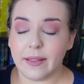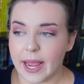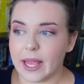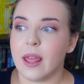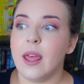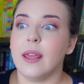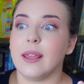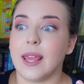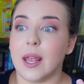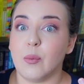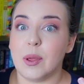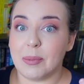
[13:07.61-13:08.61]
Like,
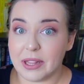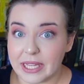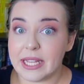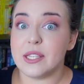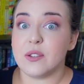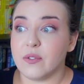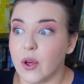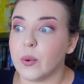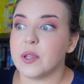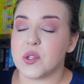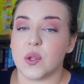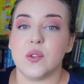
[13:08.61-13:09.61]
can we please
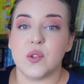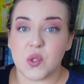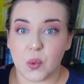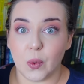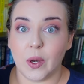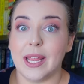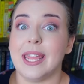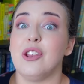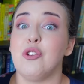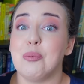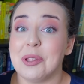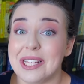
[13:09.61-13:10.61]
focus on the story?
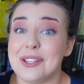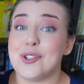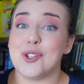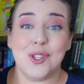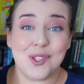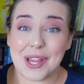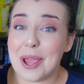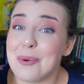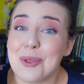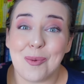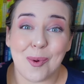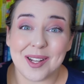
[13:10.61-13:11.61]
Can you please just say
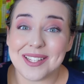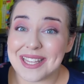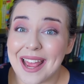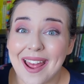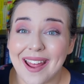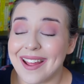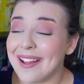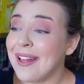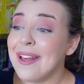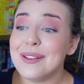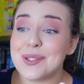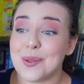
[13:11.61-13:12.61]
what you want to say
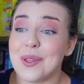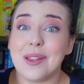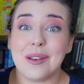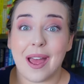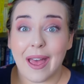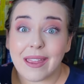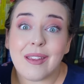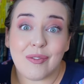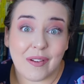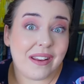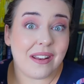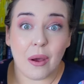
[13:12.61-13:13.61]
so that I can
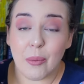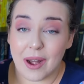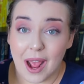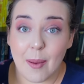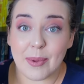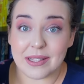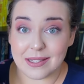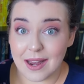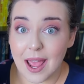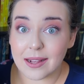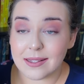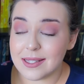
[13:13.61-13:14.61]
find out what happens
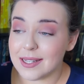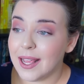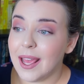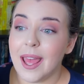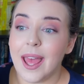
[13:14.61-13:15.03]
next?